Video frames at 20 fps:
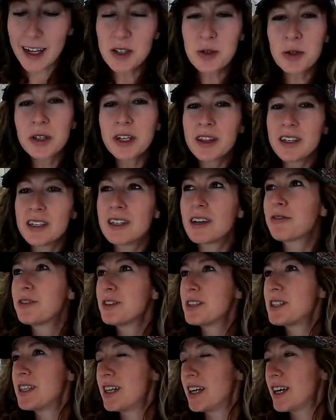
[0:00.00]
That's really the
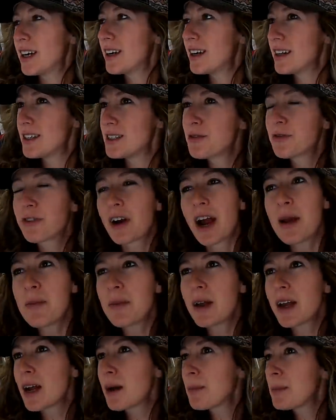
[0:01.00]
difference here is
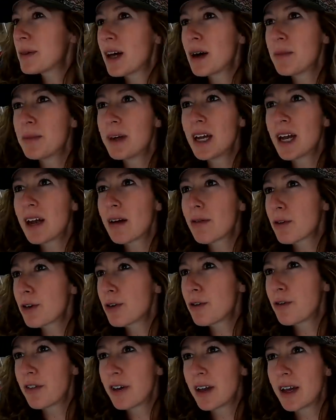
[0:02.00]
framing, plumbing,
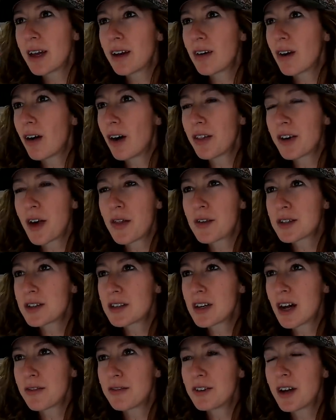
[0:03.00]
roofing, all the other
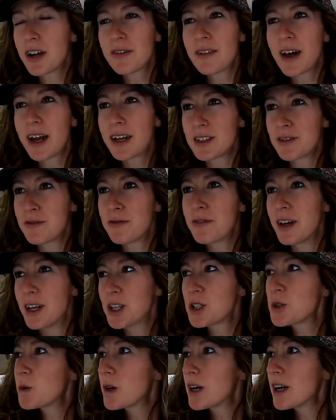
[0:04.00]
stuff. None of that is
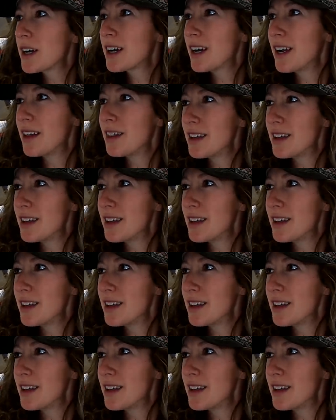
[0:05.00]
finish work.